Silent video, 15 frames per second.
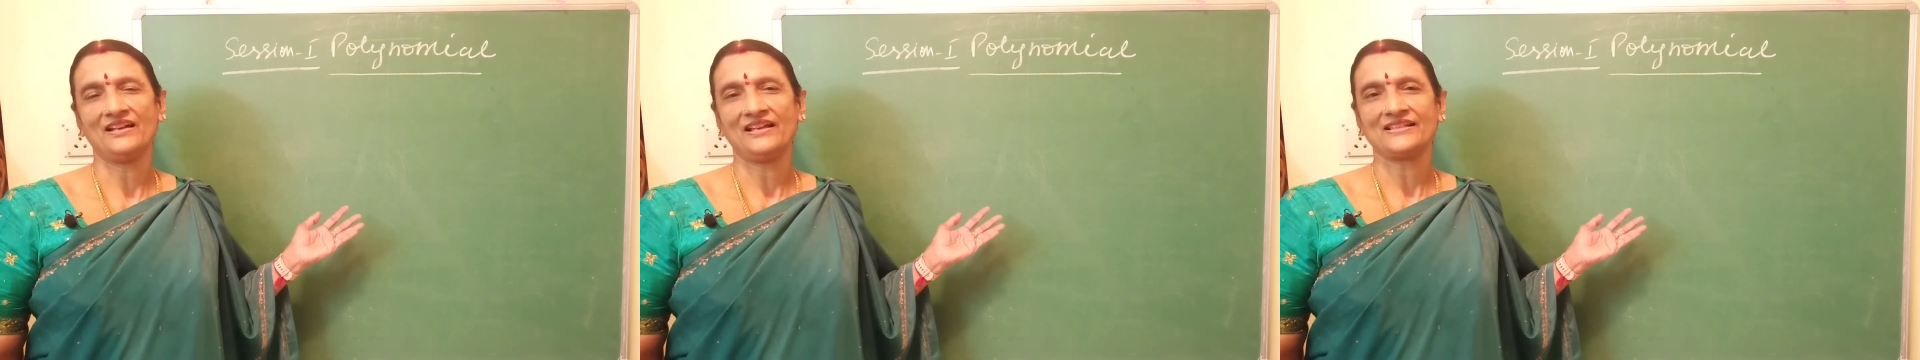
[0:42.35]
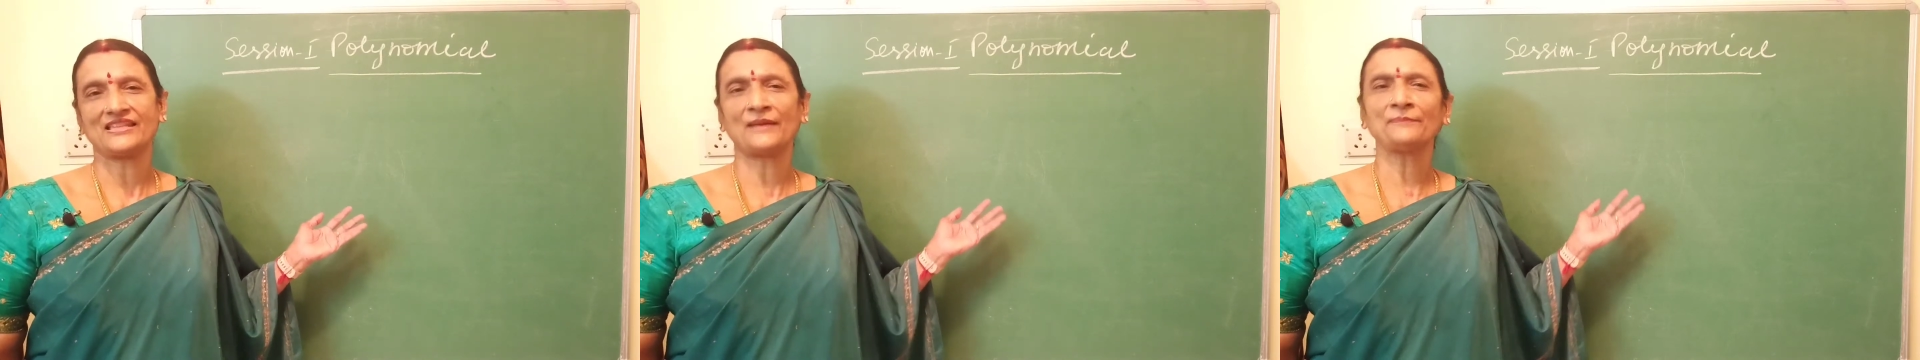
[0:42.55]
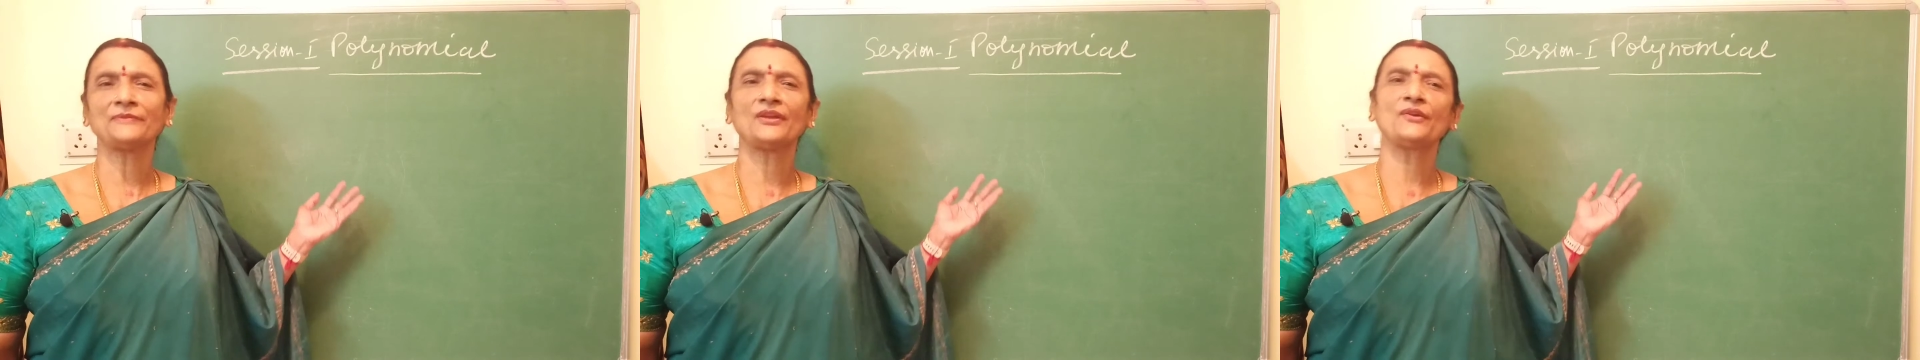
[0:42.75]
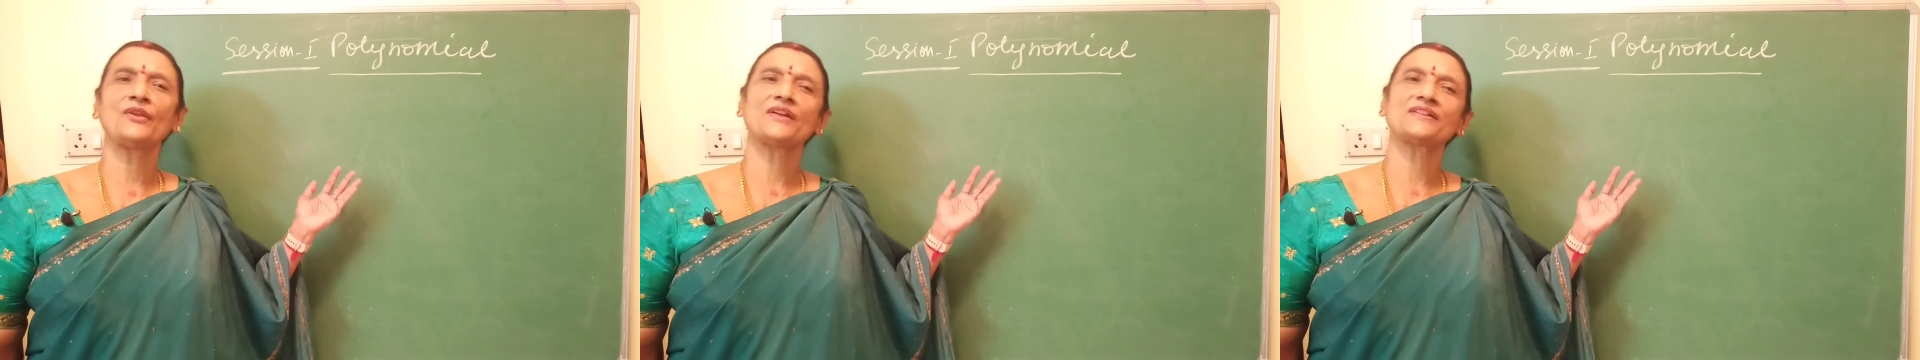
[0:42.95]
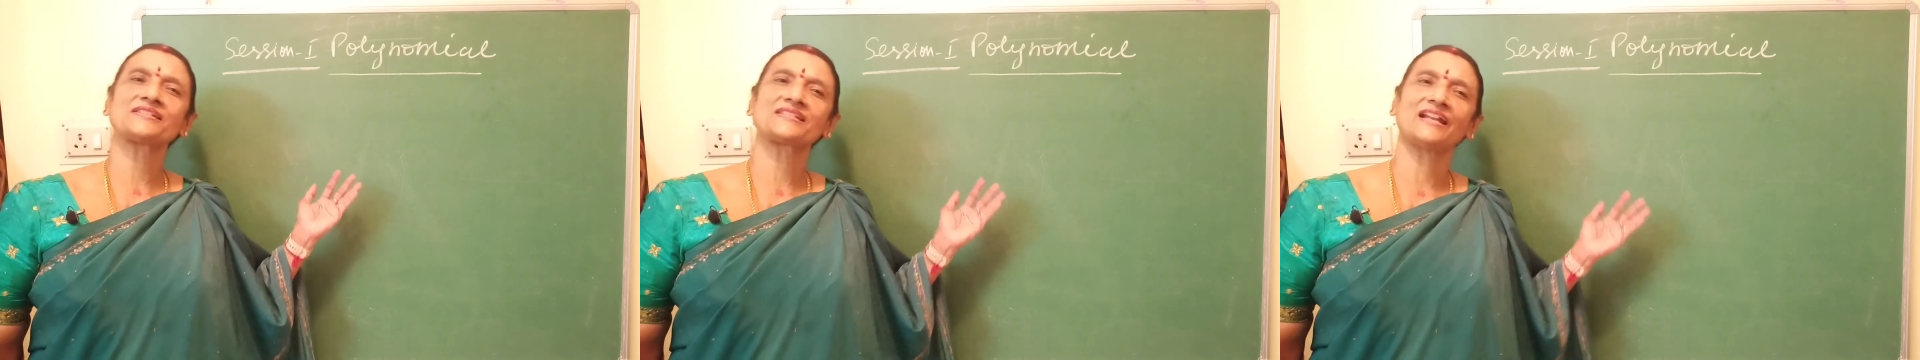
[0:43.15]
Something you
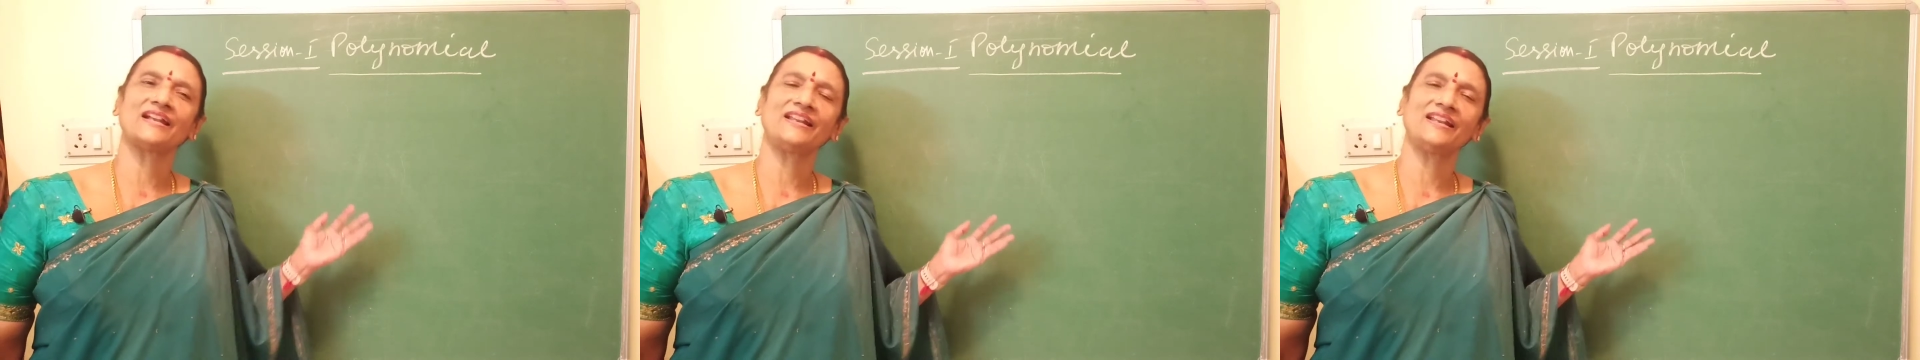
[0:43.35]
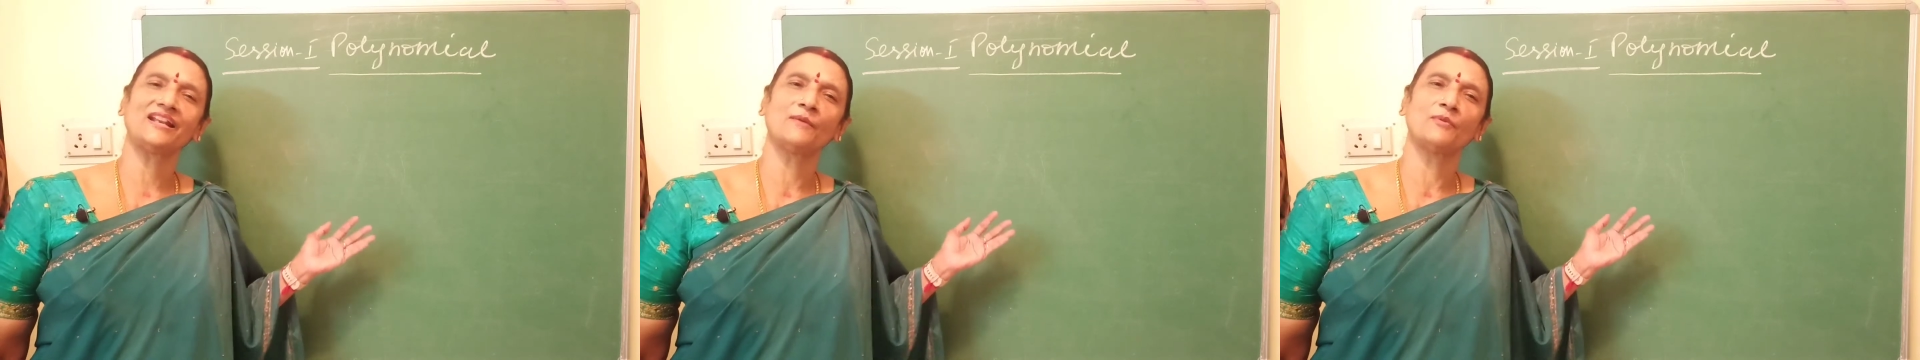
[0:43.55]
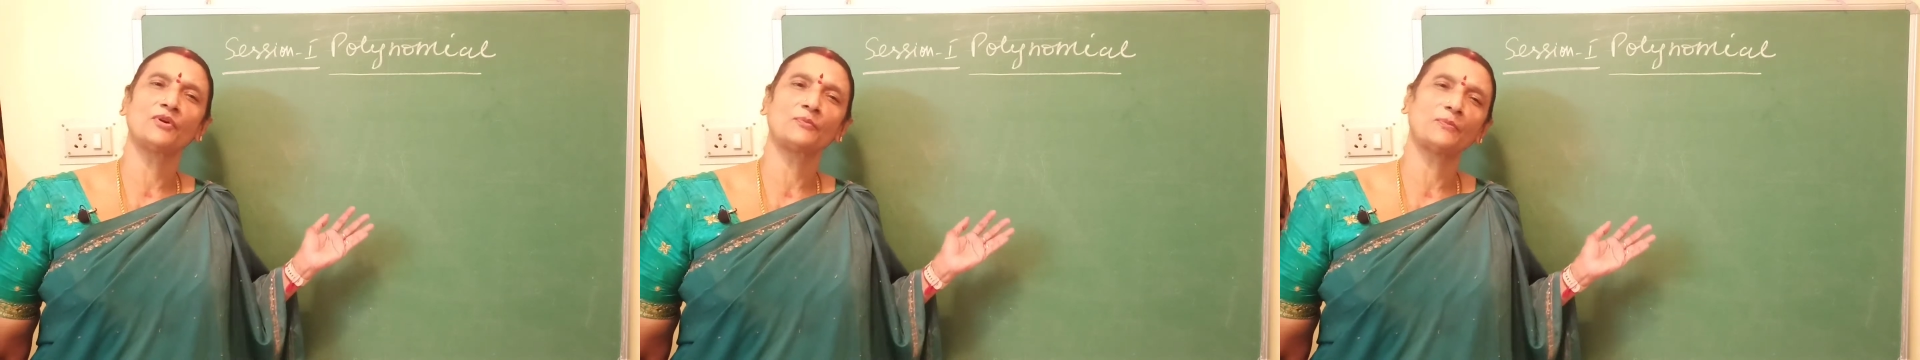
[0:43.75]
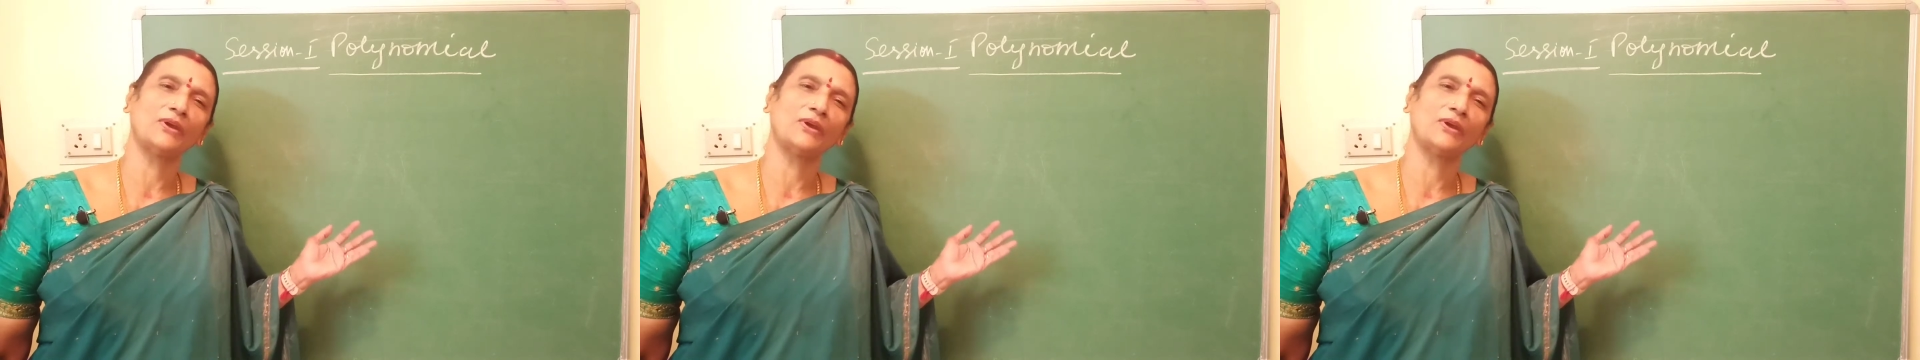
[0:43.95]
had studied about